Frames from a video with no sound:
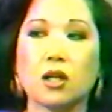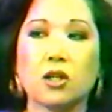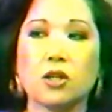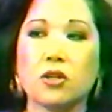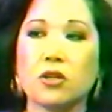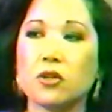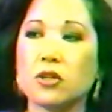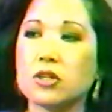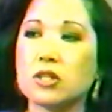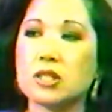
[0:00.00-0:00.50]

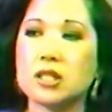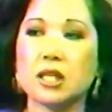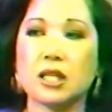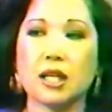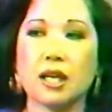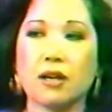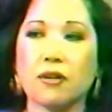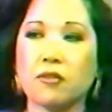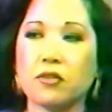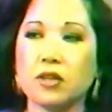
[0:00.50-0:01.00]
You're
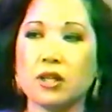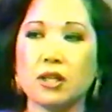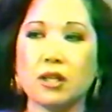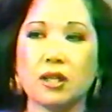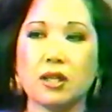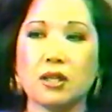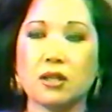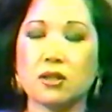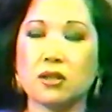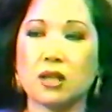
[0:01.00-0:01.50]
seeing
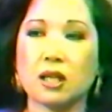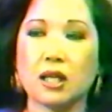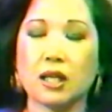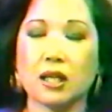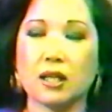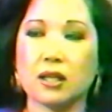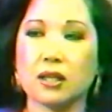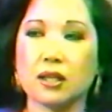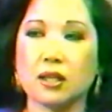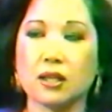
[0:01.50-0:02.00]
every heel
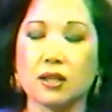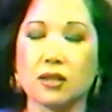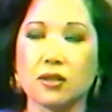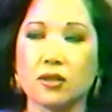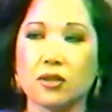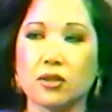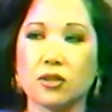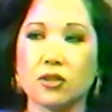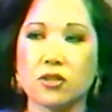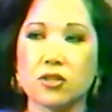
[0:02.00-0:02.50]
height
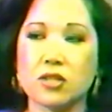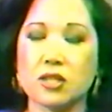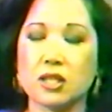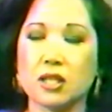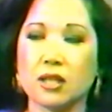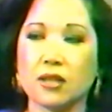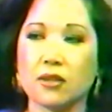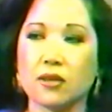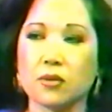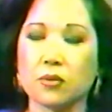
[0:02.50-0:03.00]
again. You're
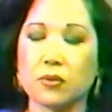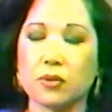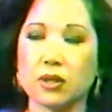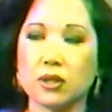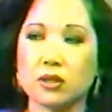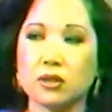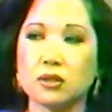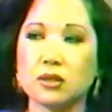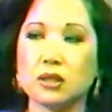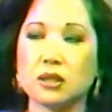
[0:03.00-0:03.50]
seeing the
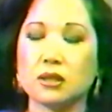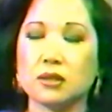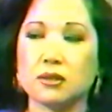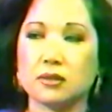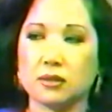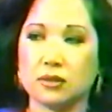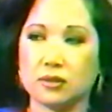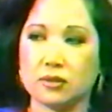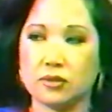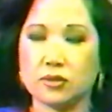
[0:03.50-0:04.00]
real
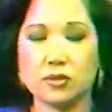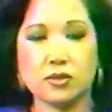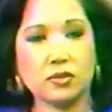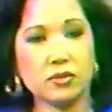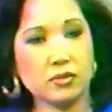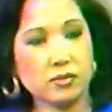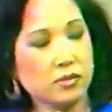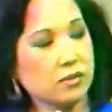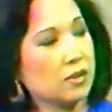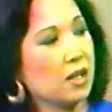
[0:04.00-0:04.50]

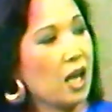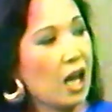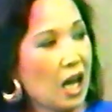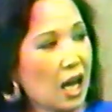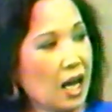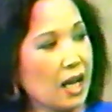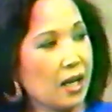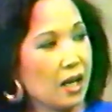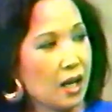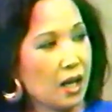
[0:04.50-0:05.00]

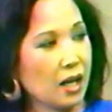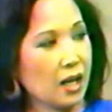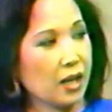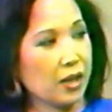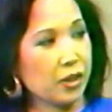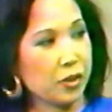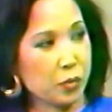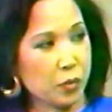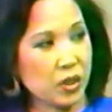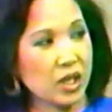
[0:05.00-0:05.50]

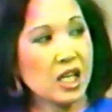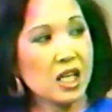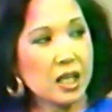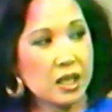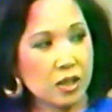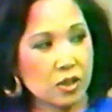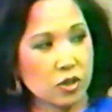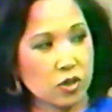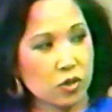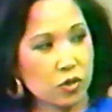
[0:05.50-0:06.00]
high
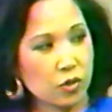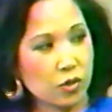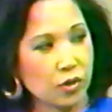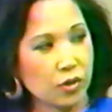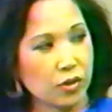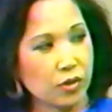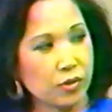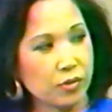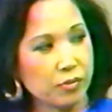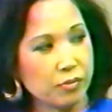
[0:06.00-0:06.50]
3-inch
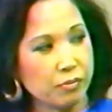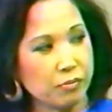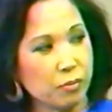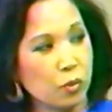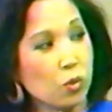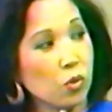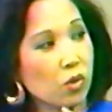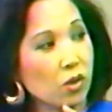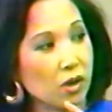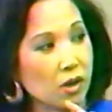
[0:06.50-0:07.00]
or
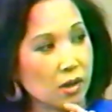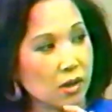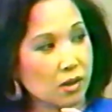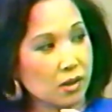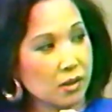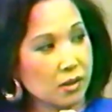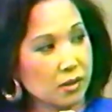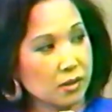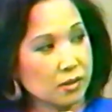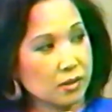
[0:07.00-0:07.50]

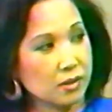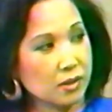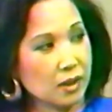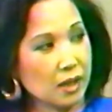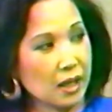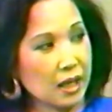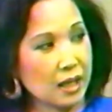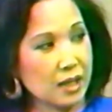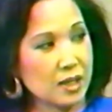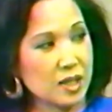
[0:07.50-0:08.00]
more
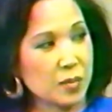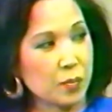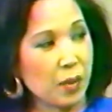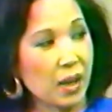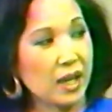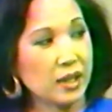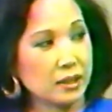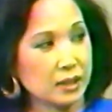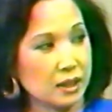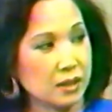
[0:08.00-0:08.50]
high
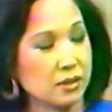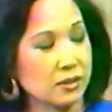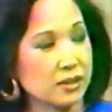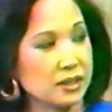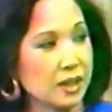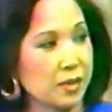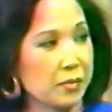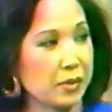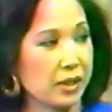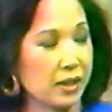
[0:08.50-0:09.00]
spiked
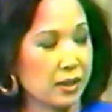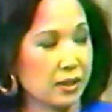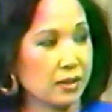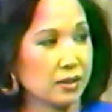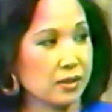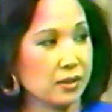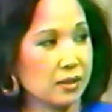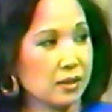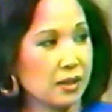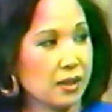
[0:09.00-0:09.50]
heels coming
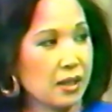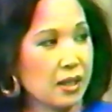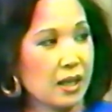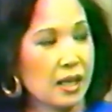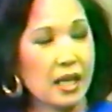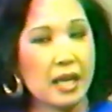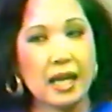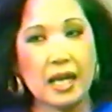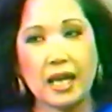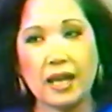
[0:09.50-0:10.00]
in.
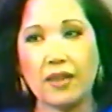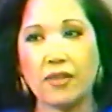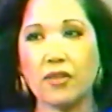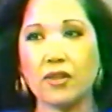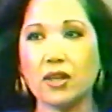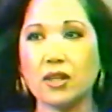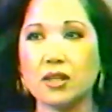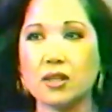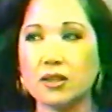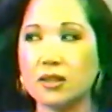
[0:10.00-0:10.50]

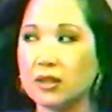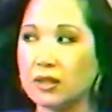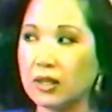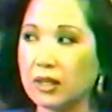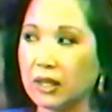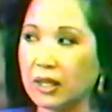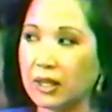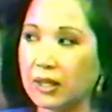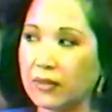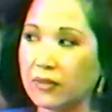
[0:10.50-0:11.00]
And then,
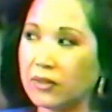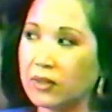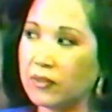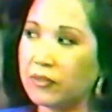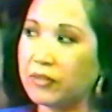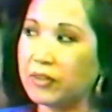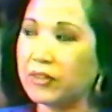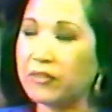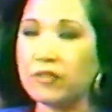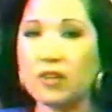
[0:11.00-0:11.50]
again,
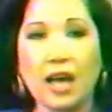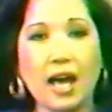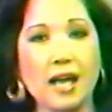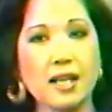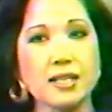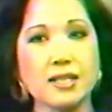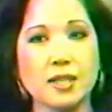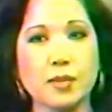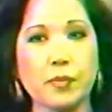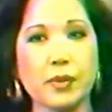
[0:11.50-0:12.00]
the
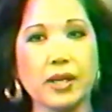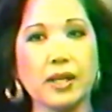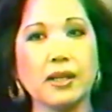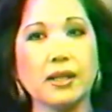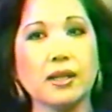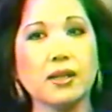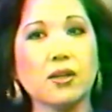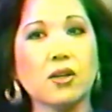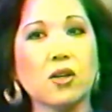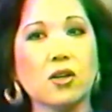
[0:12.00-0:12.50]
flats,
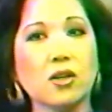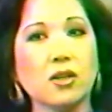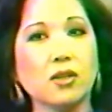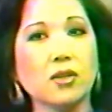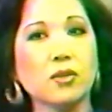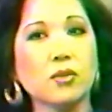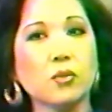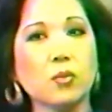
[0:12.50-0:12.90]
depending on